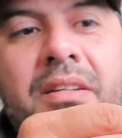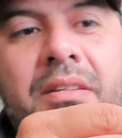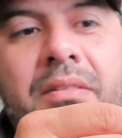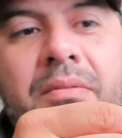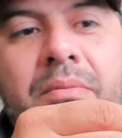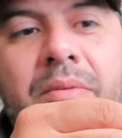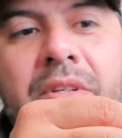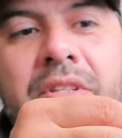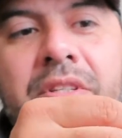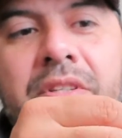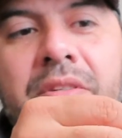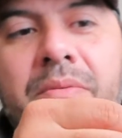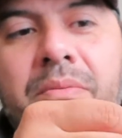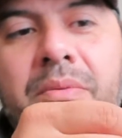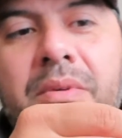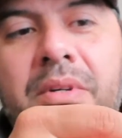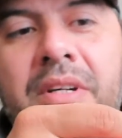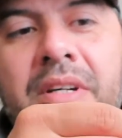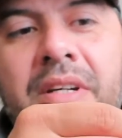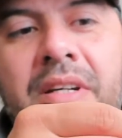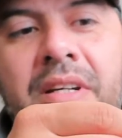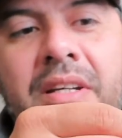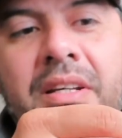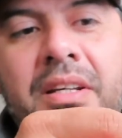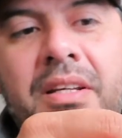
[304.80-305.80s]
or what you
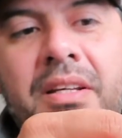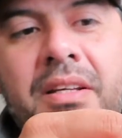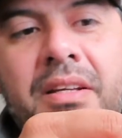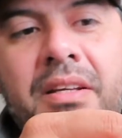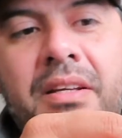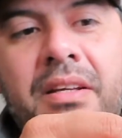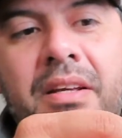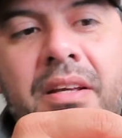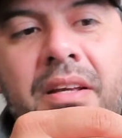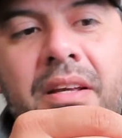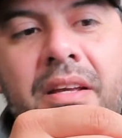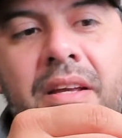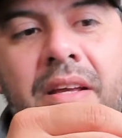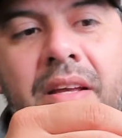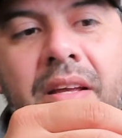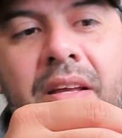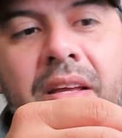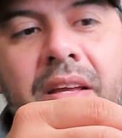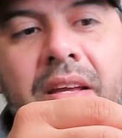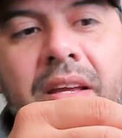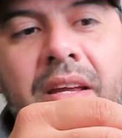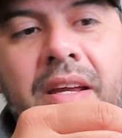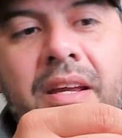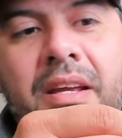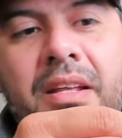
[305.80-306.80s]
want,
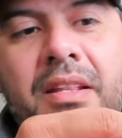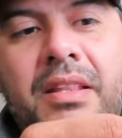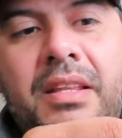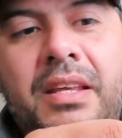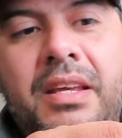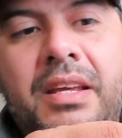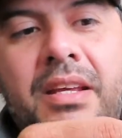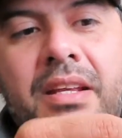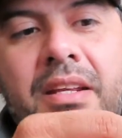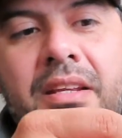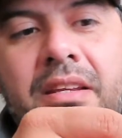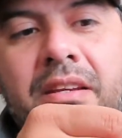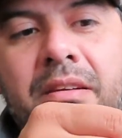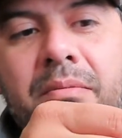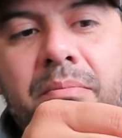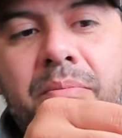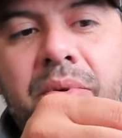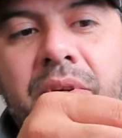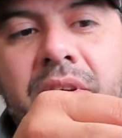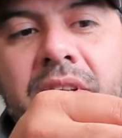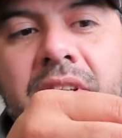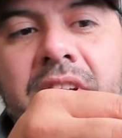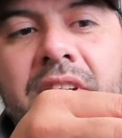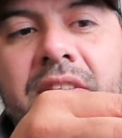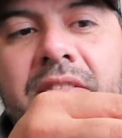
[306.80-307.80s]
and then you can
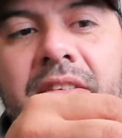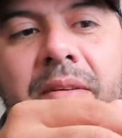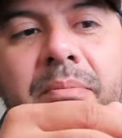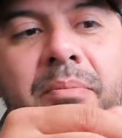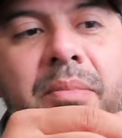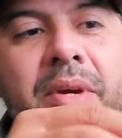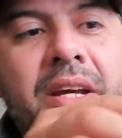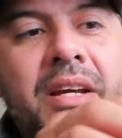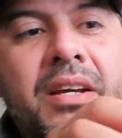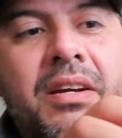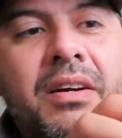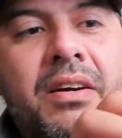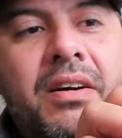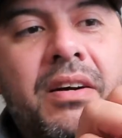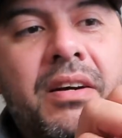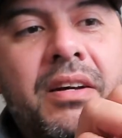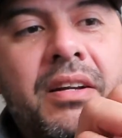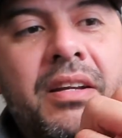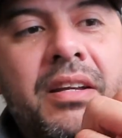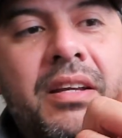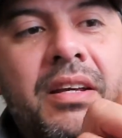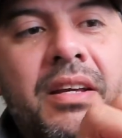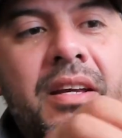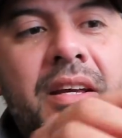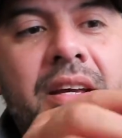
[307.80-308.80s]
put these right back
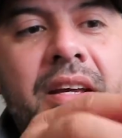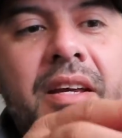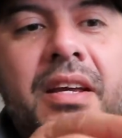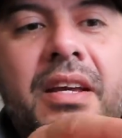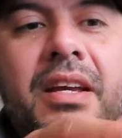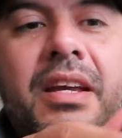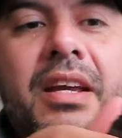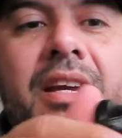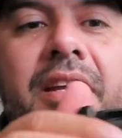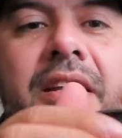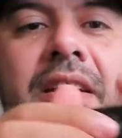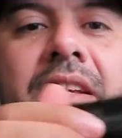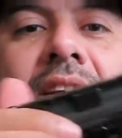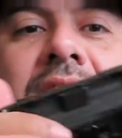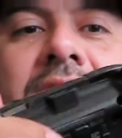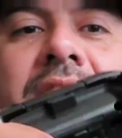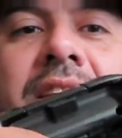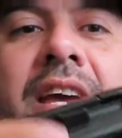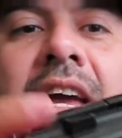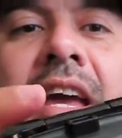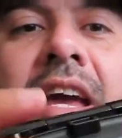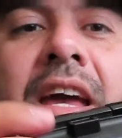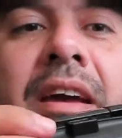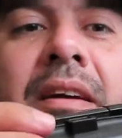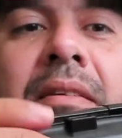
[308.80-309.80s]
on. It does
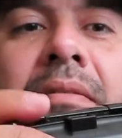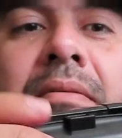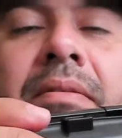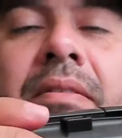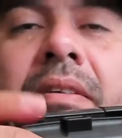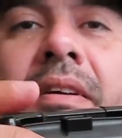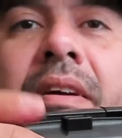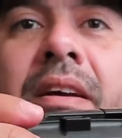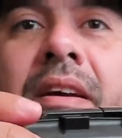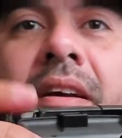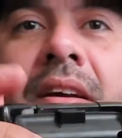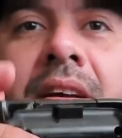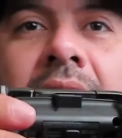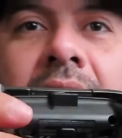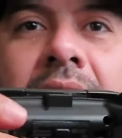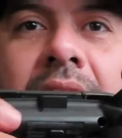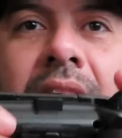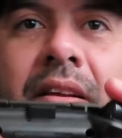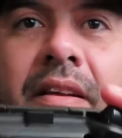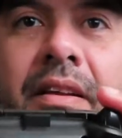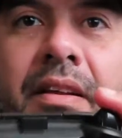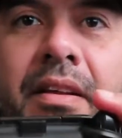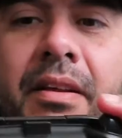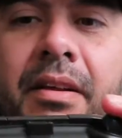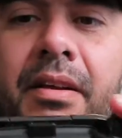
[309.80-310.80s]
have
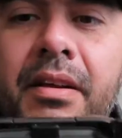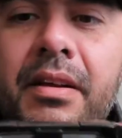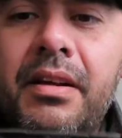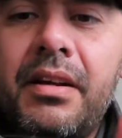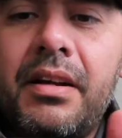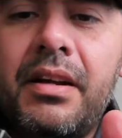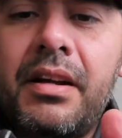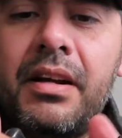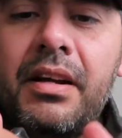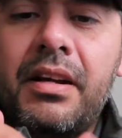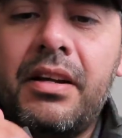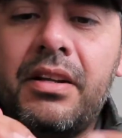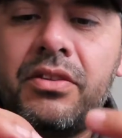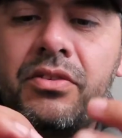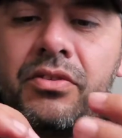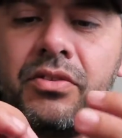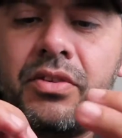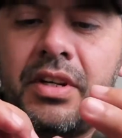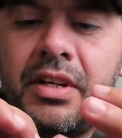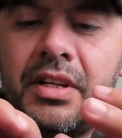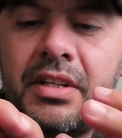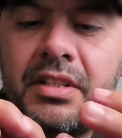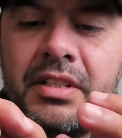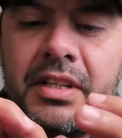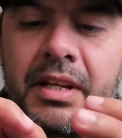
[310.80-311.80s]

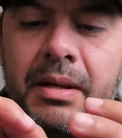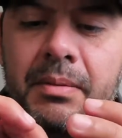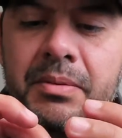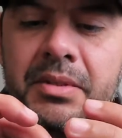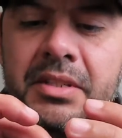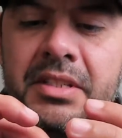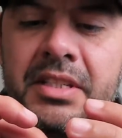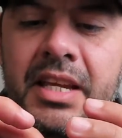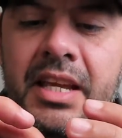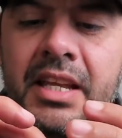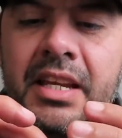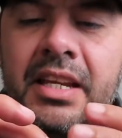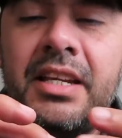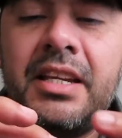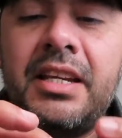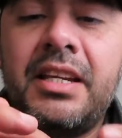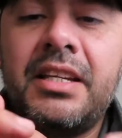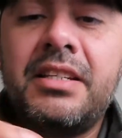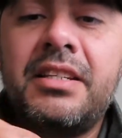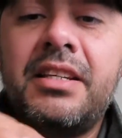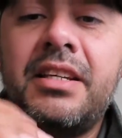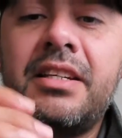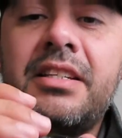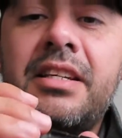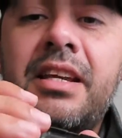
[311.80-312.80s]
trigger stop setting.
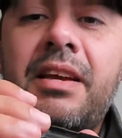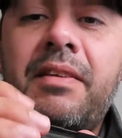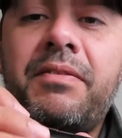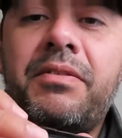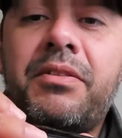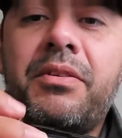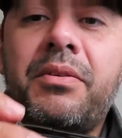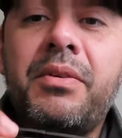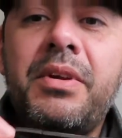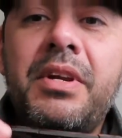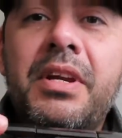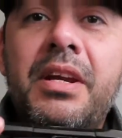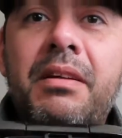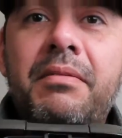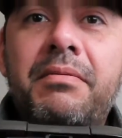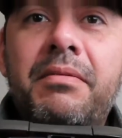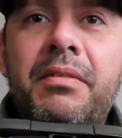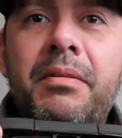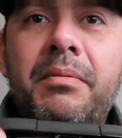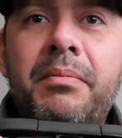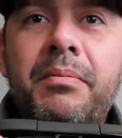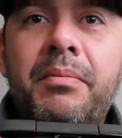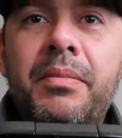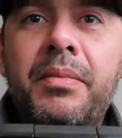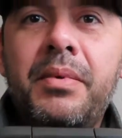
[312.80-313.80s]
It does have 3 of
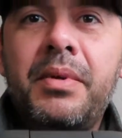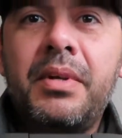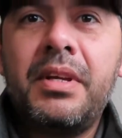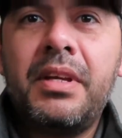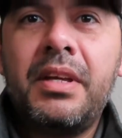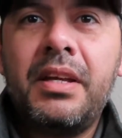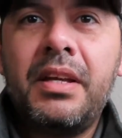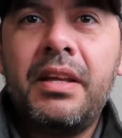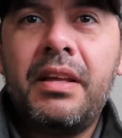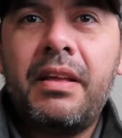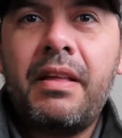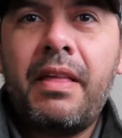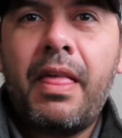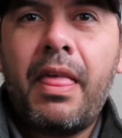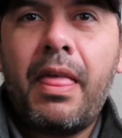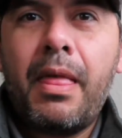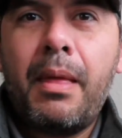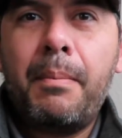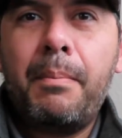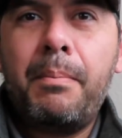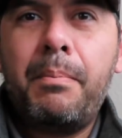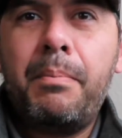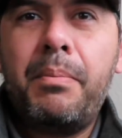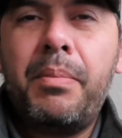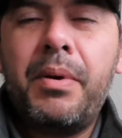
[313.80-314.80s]
them,
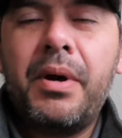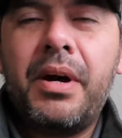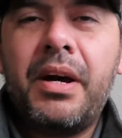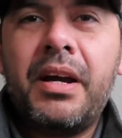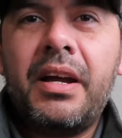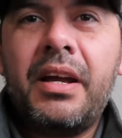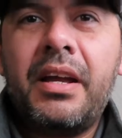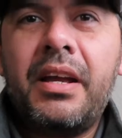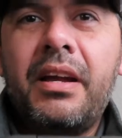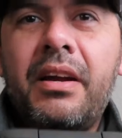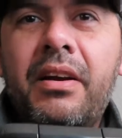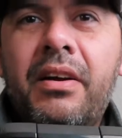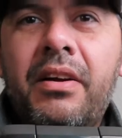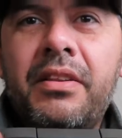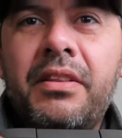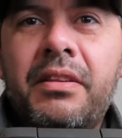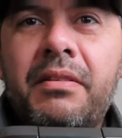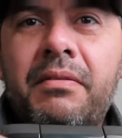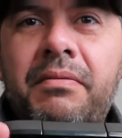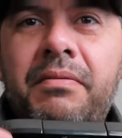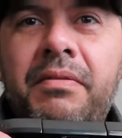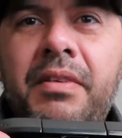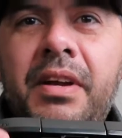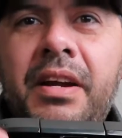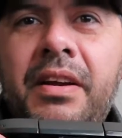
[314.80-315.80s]
but on the
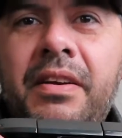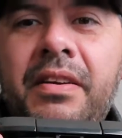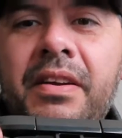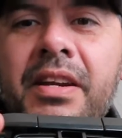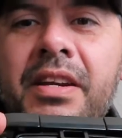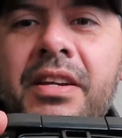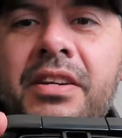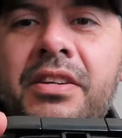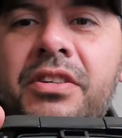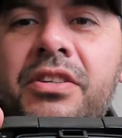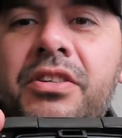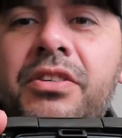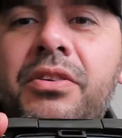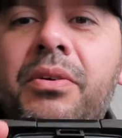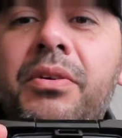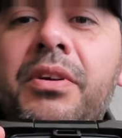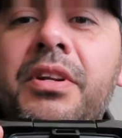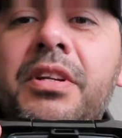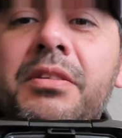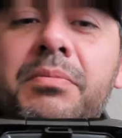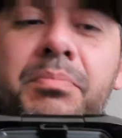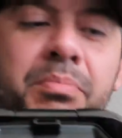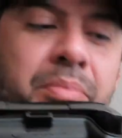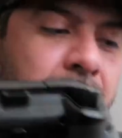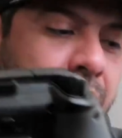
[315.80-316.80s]
very
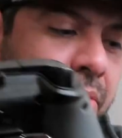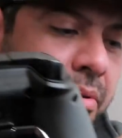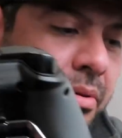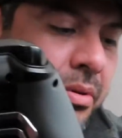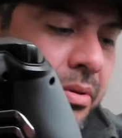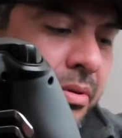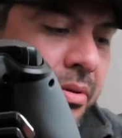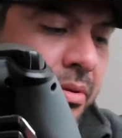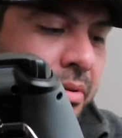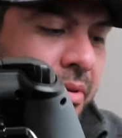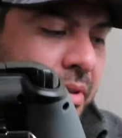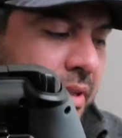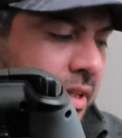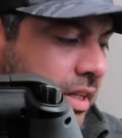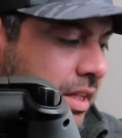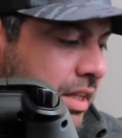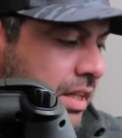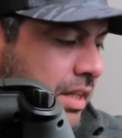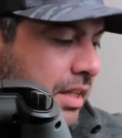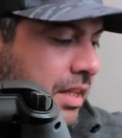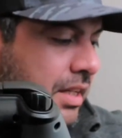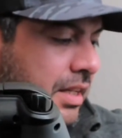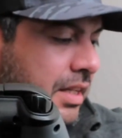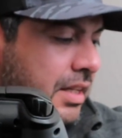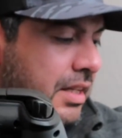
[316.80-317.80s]
shortest pull,
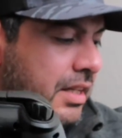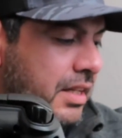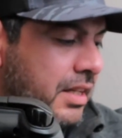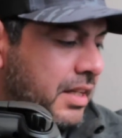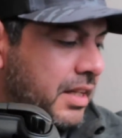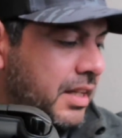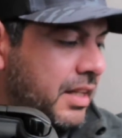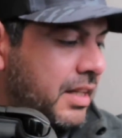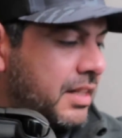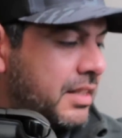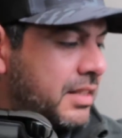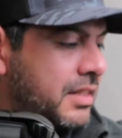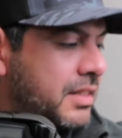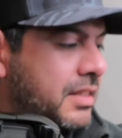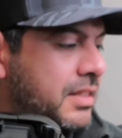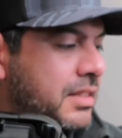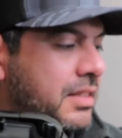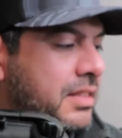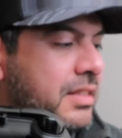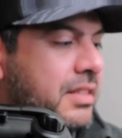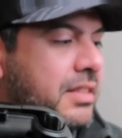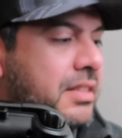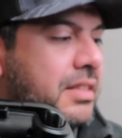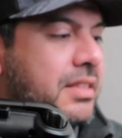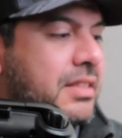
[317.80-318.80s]

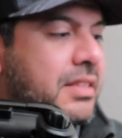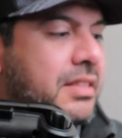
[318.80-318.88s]
it's